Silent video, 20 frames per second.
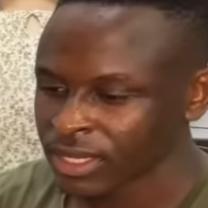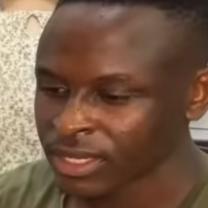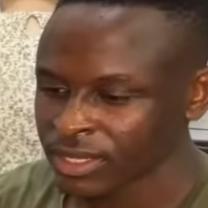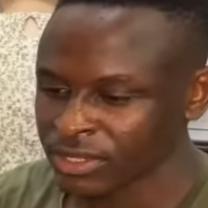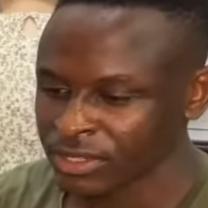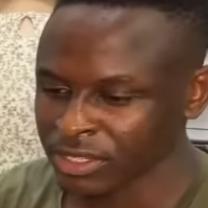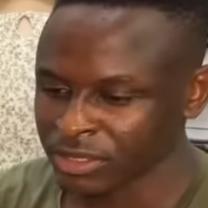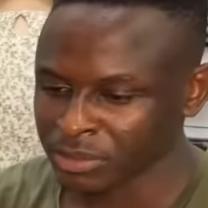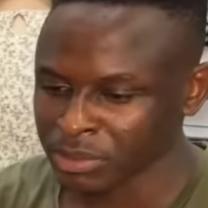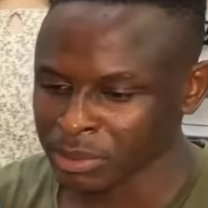
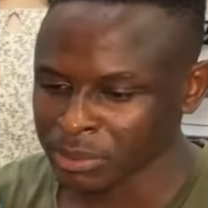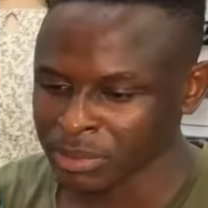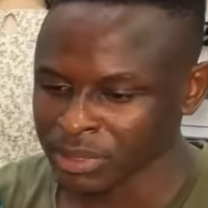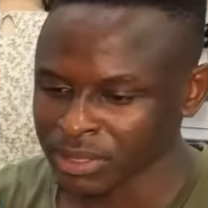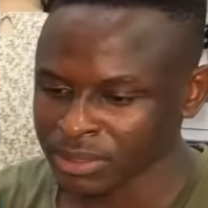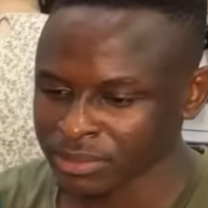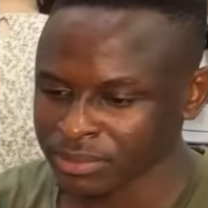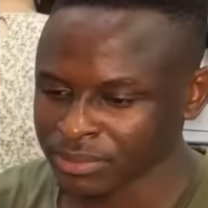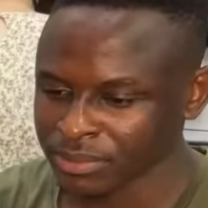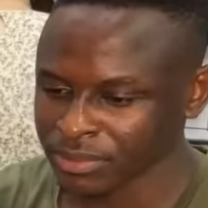You remember?
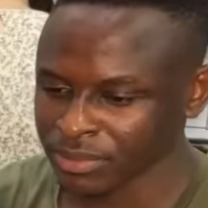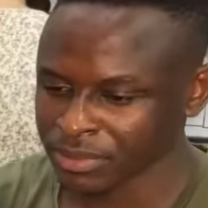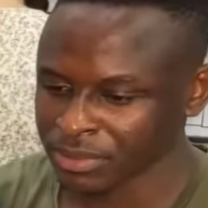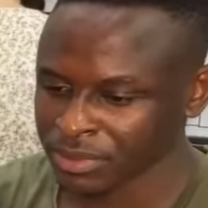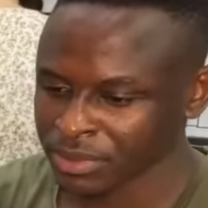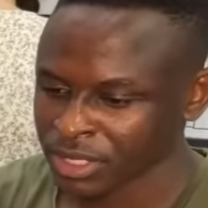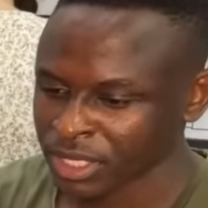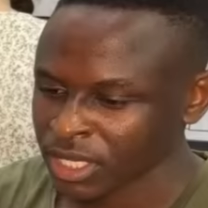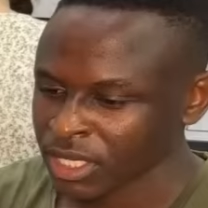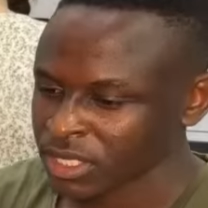
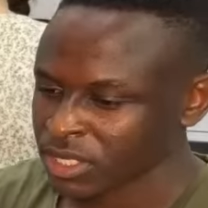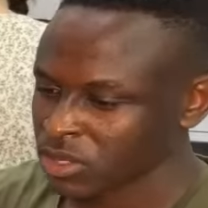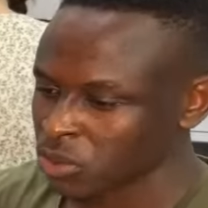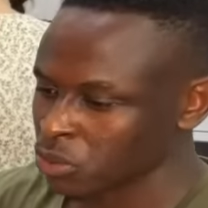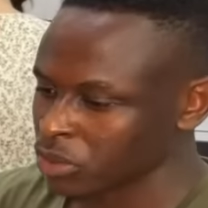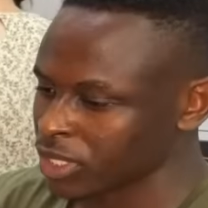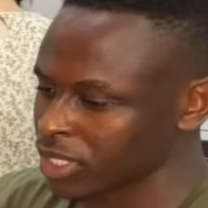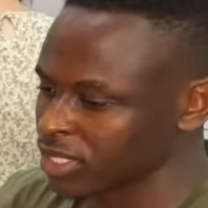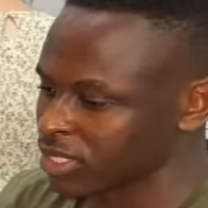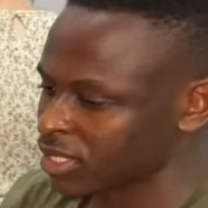So we
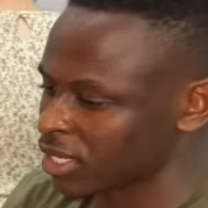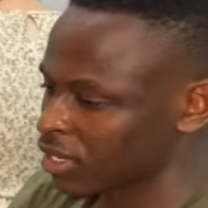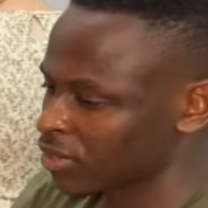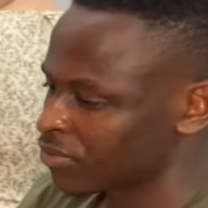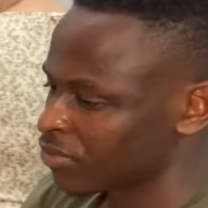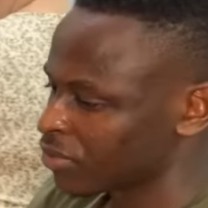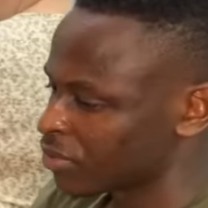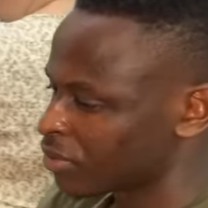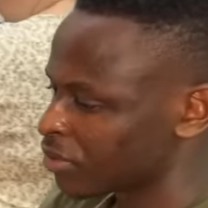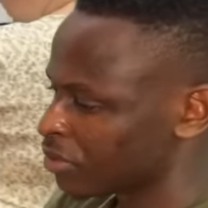didn't sing
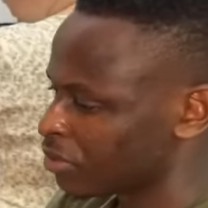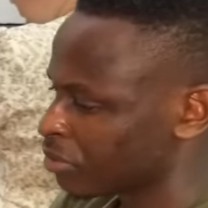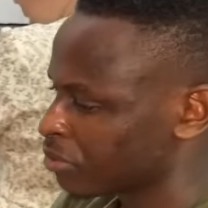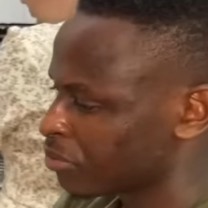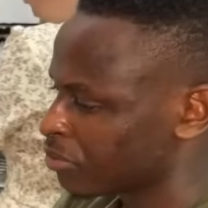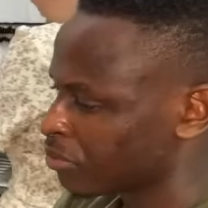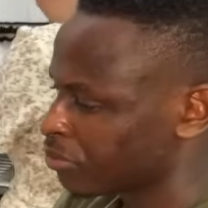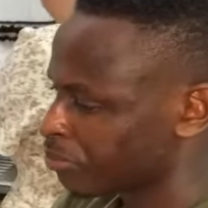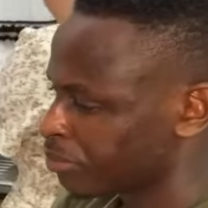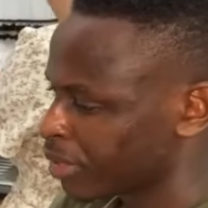for
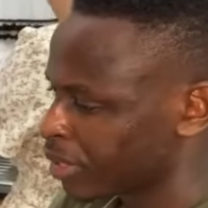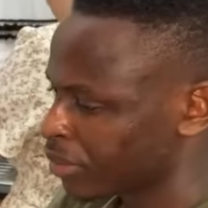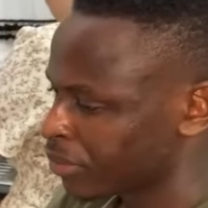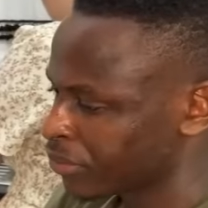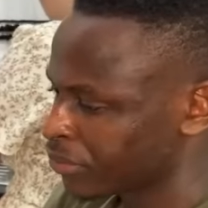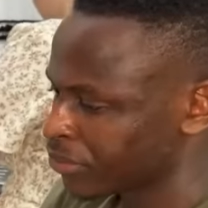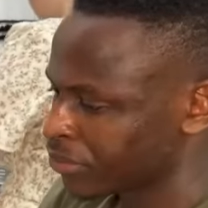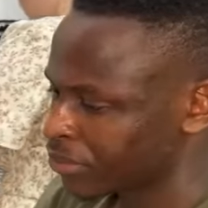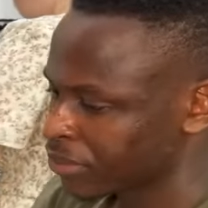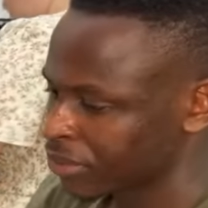Bayo.
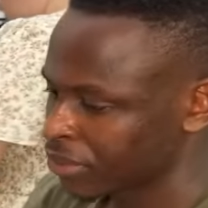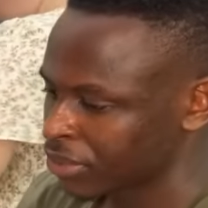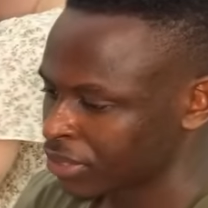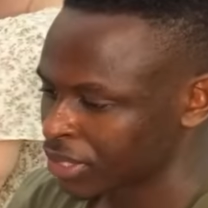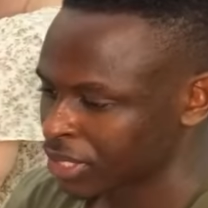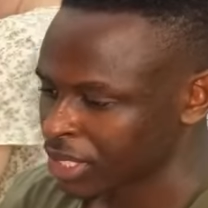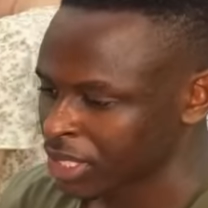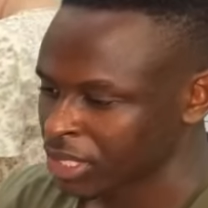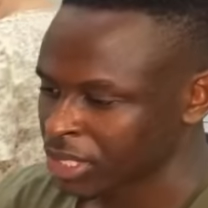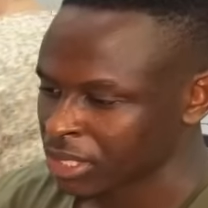Okay.
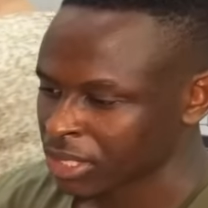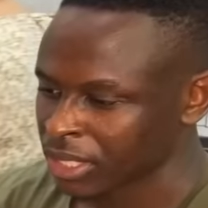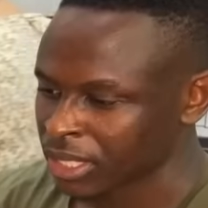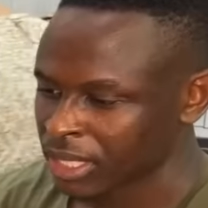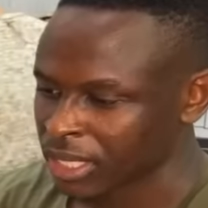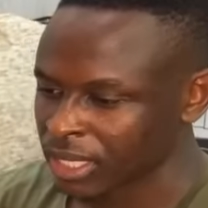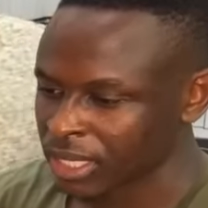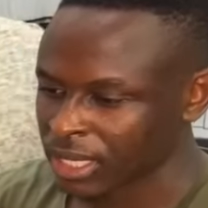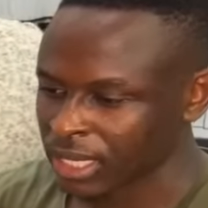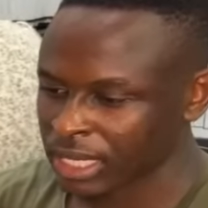
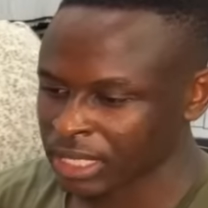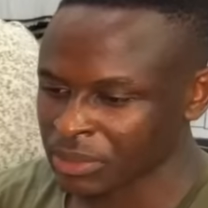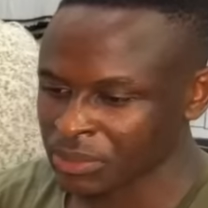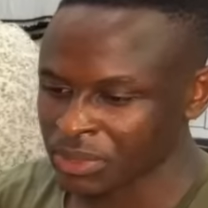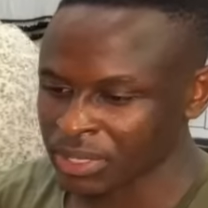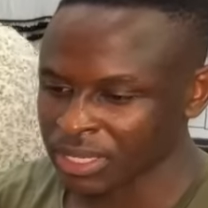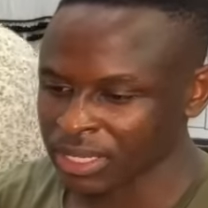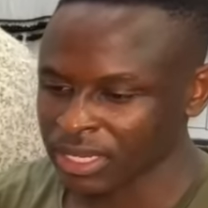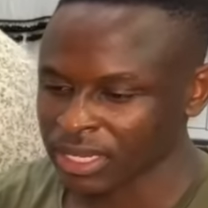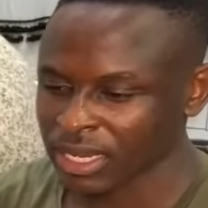
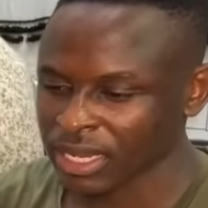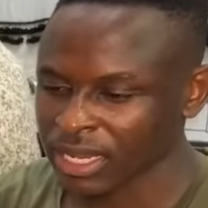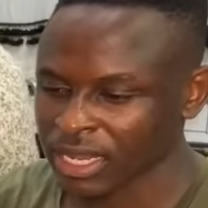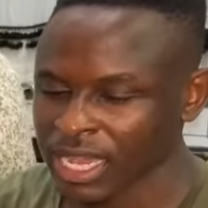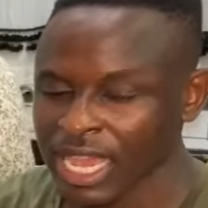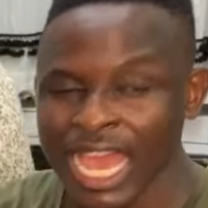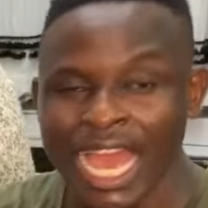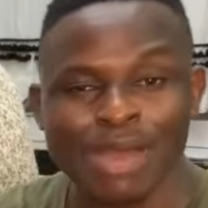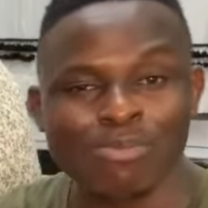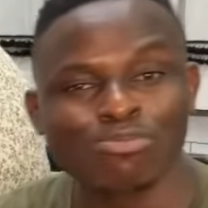Anyway,
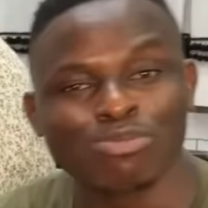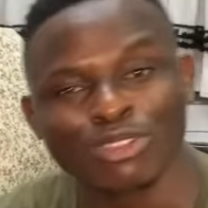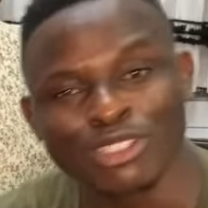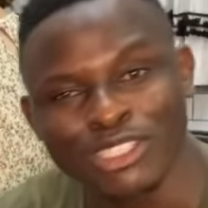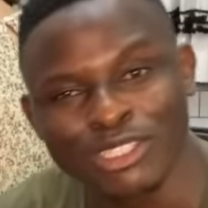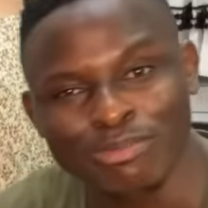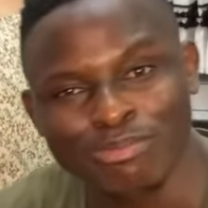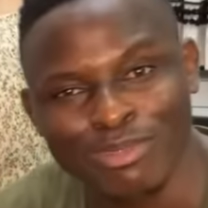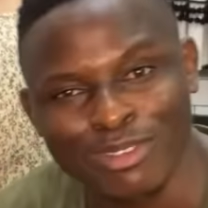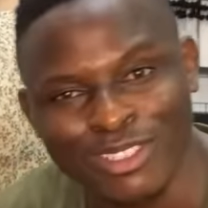
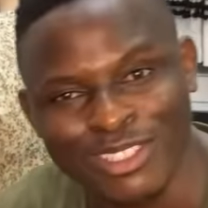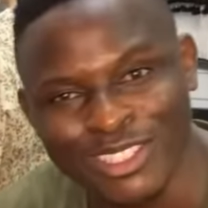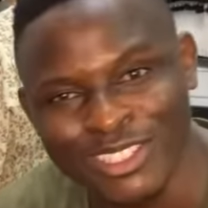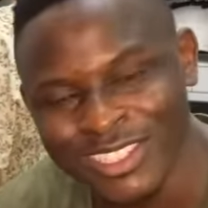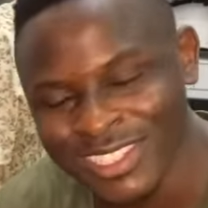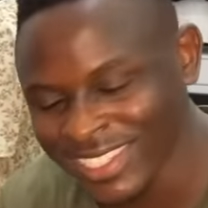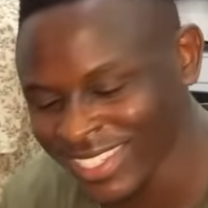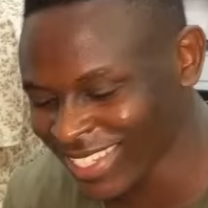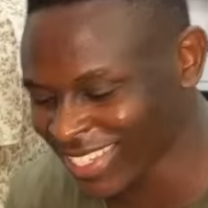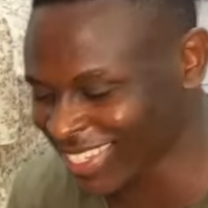Abuju
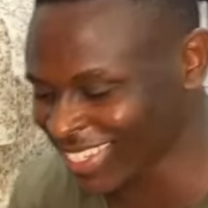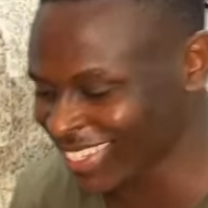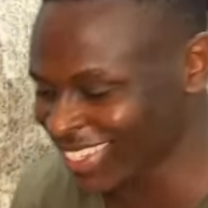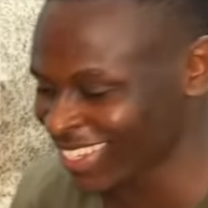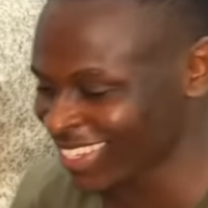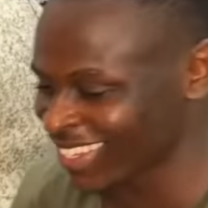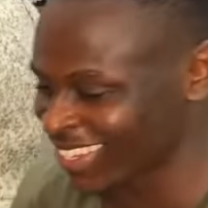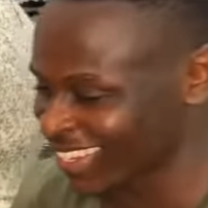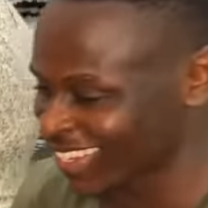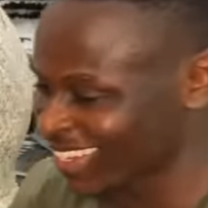
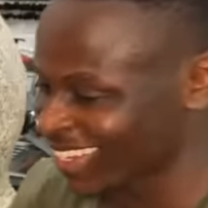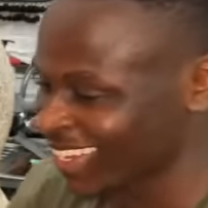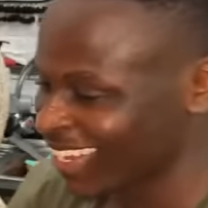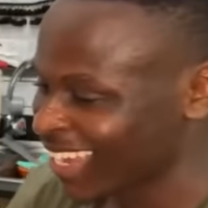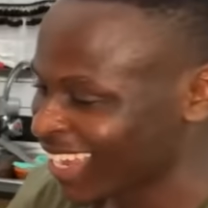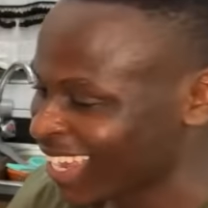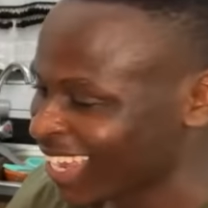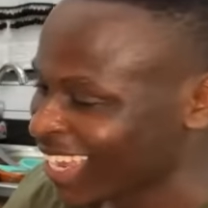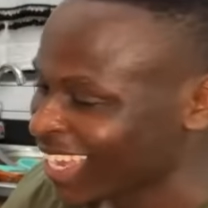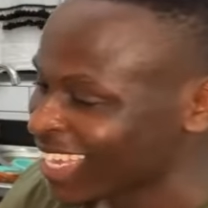
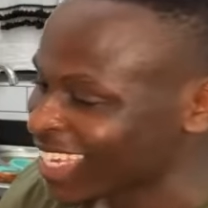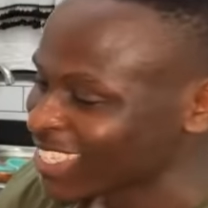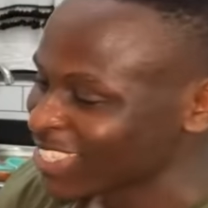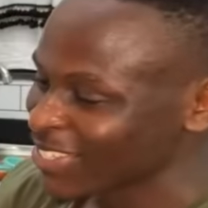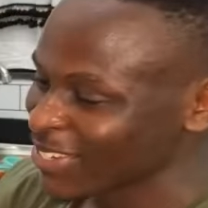Buju.